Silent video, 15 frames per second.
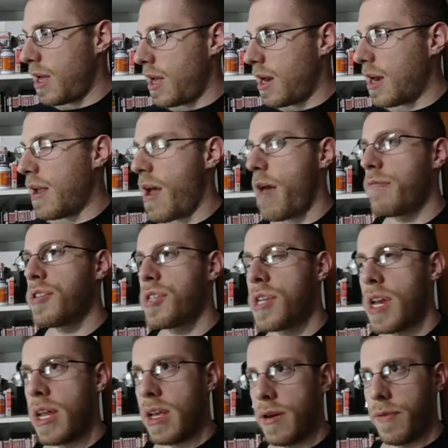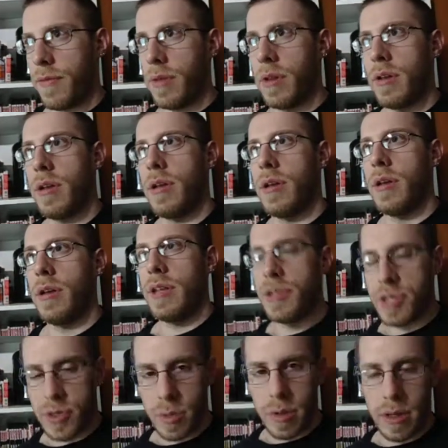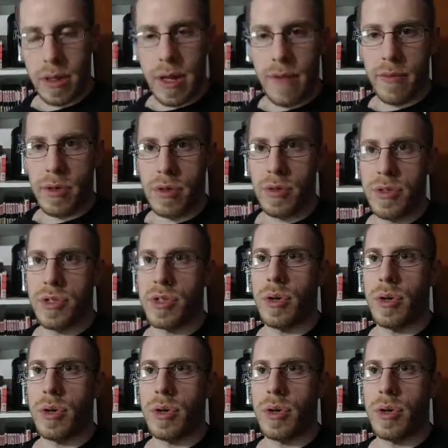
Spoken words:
And you have steady insulin levels,